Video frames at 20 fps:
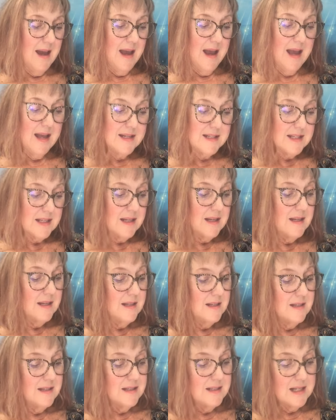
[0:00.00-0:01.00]
And
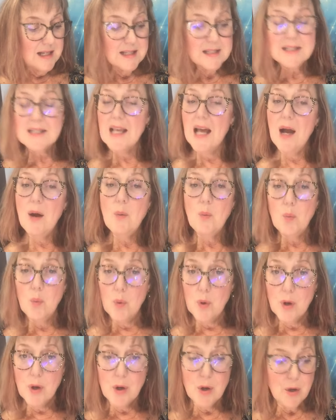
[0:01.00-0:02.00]
does that
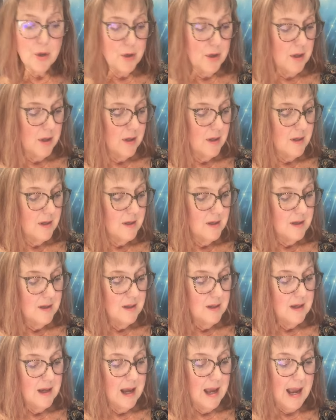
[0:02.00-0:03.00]
Word,
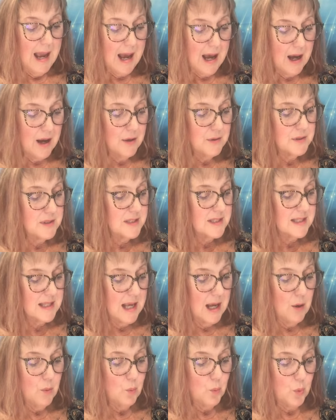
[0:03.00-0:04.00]
how does
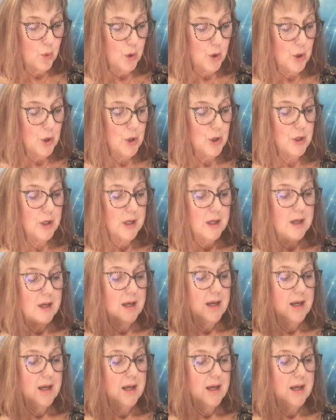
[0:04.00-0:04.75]
that Word?